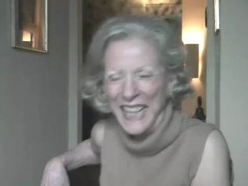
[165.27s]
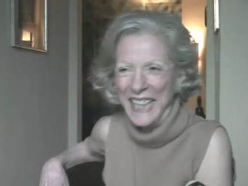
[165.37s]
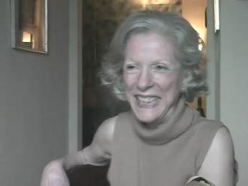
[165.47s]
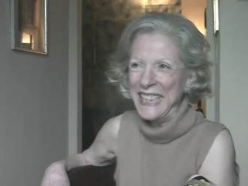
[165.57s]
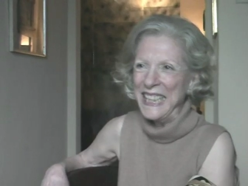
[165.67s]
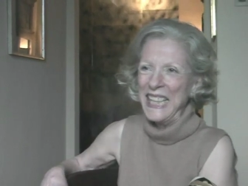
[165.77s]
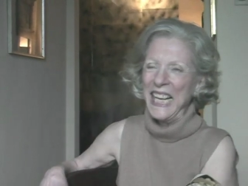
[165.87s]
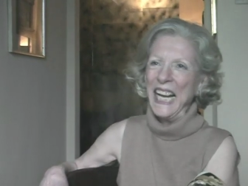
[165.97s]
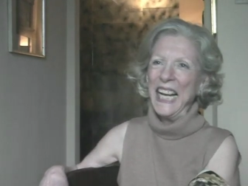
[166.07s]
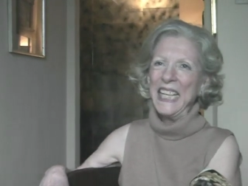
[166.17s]
then.
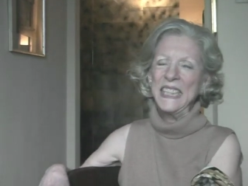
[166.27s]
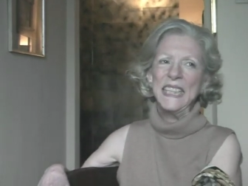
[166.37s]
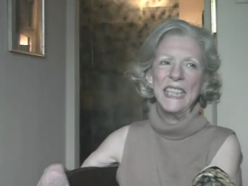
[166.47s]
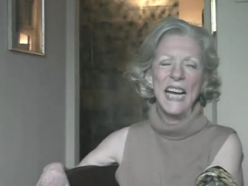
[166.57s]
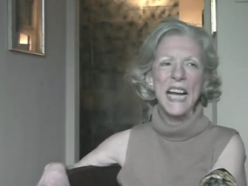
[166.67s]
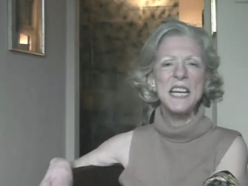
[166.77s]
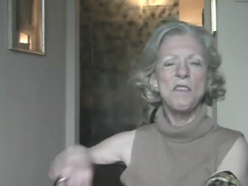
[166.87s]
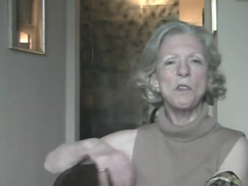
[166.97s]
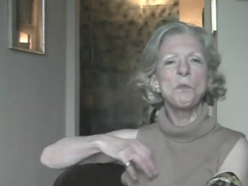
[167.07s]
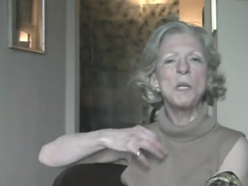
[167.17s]
And uh, I
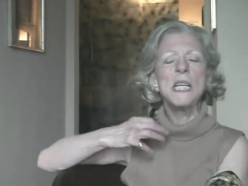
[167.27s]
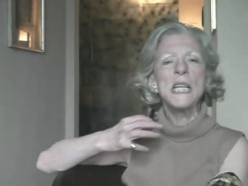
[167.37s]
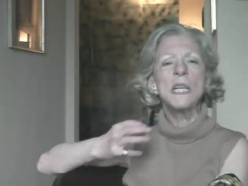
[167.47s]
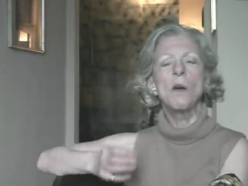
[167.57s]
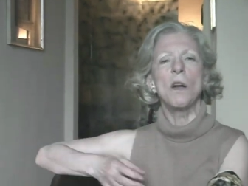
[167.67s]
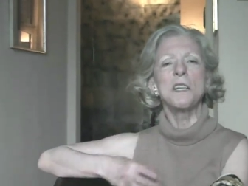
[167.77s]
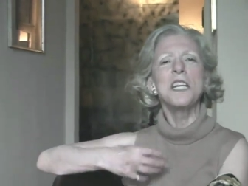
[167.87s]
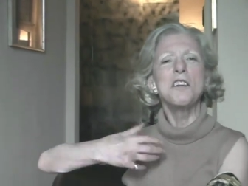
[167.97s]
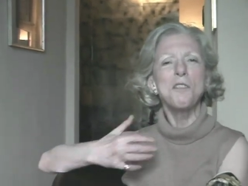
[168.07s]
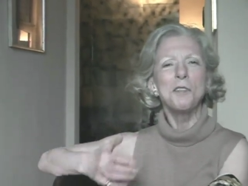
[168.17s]
never really got
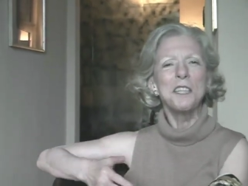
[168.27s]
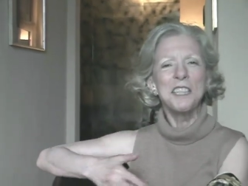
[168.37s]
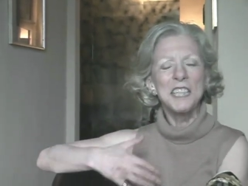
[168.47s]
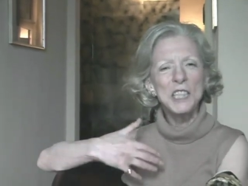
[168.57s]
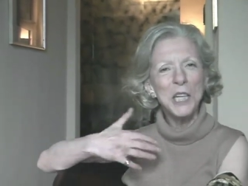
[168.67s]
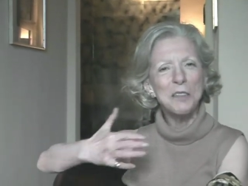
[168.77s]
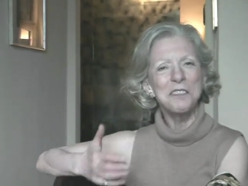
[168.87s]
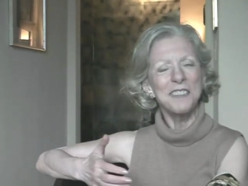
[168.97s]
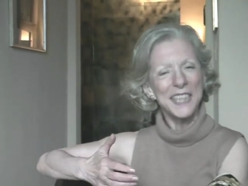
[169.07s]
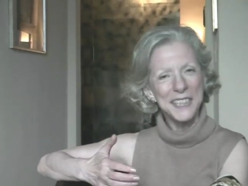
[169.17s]
into it enough,
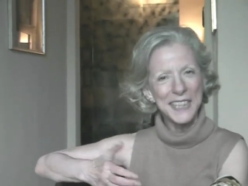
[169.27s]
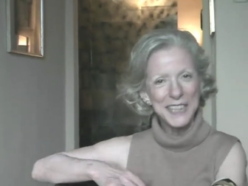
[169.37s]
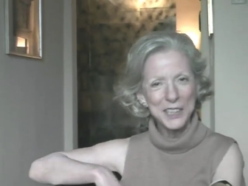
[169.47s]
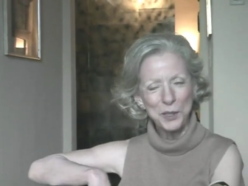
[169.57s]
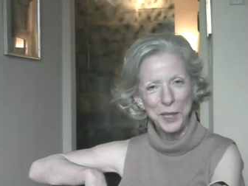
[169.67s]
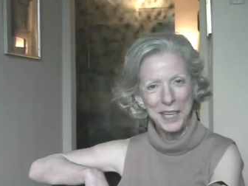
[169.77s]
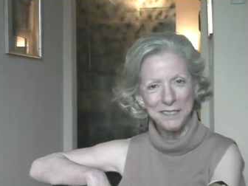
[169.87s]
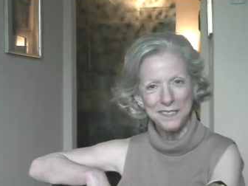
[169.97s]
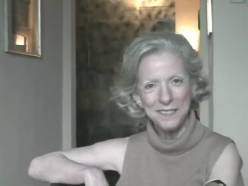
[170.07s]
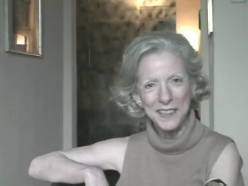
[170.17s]
I think, to have
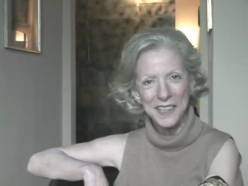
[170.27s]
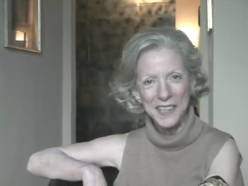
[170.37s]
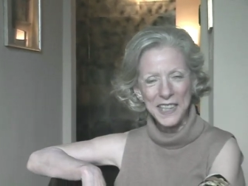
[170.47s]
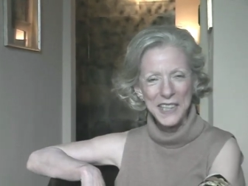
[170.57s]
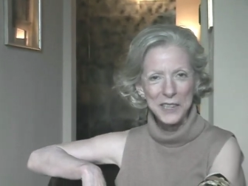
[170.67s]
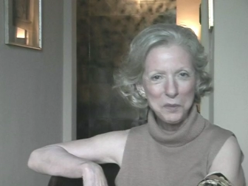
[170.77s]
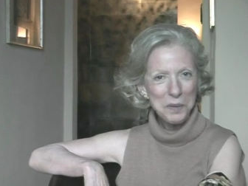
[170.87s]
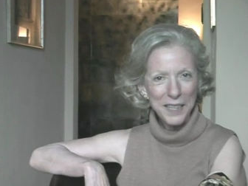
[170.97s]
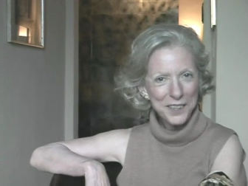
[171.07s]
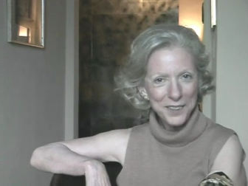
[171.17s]
uh, the
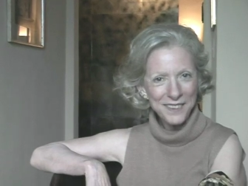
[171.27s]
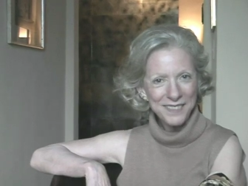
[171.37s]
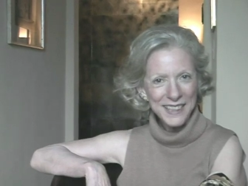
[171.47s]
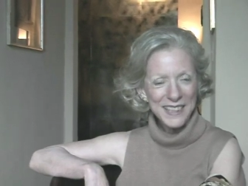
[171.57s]
pleasure of it. Mm